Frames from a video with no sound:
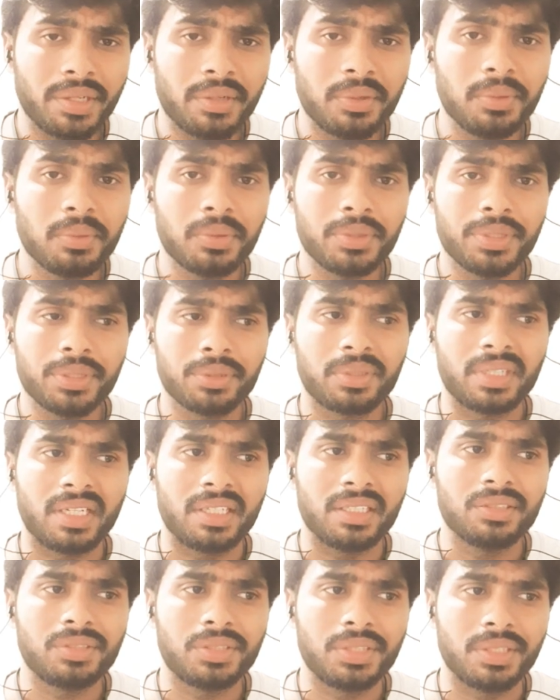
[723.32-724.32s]
ignore your
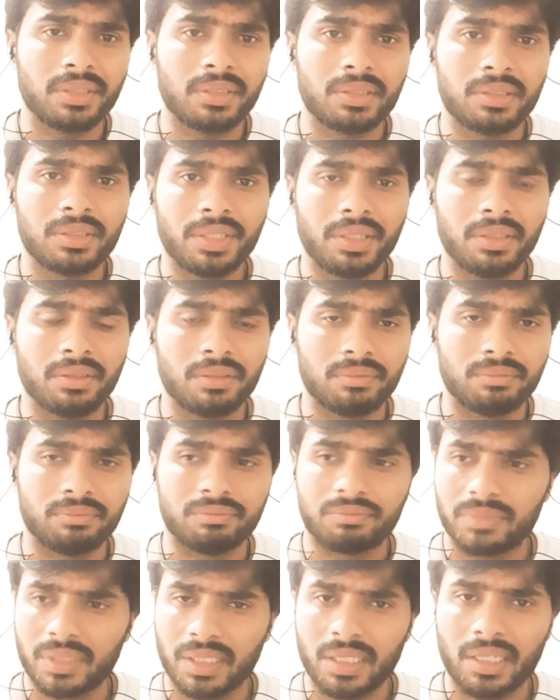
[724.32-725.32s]
studies here in
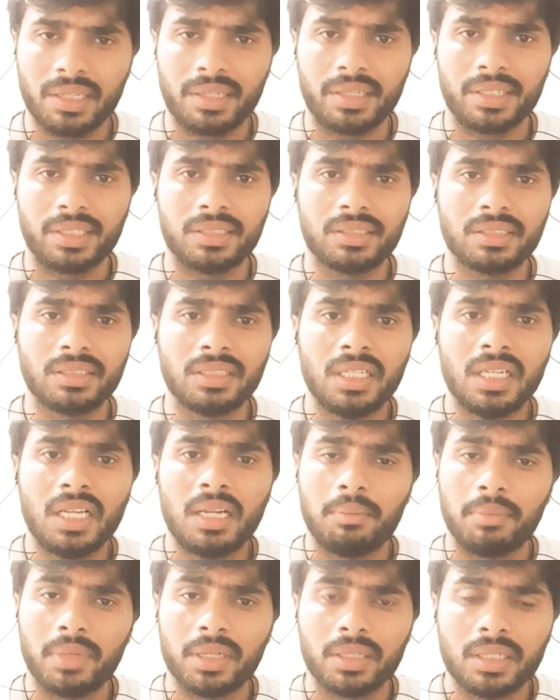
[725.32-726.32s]
countries,
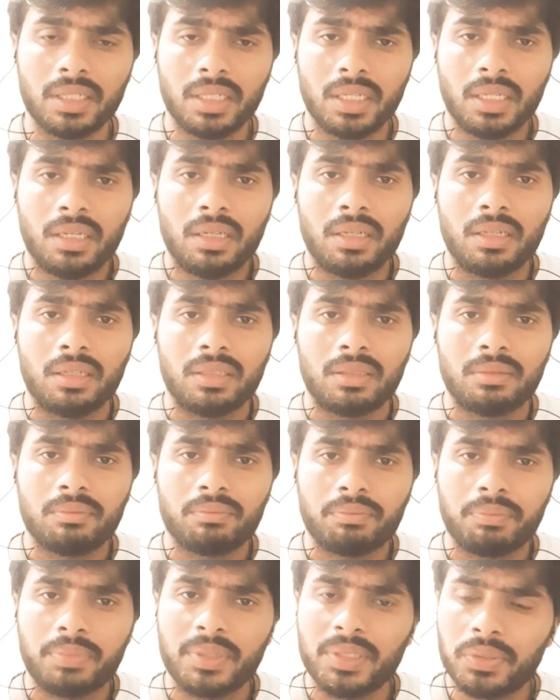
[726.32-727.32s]
but
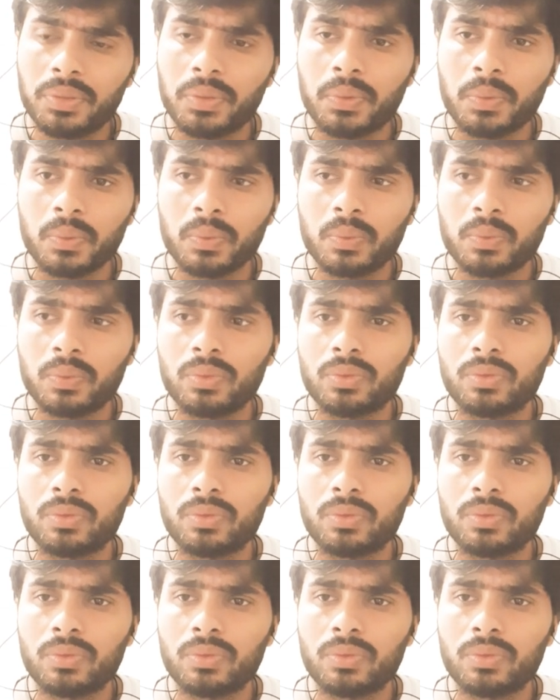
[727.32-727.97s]
please do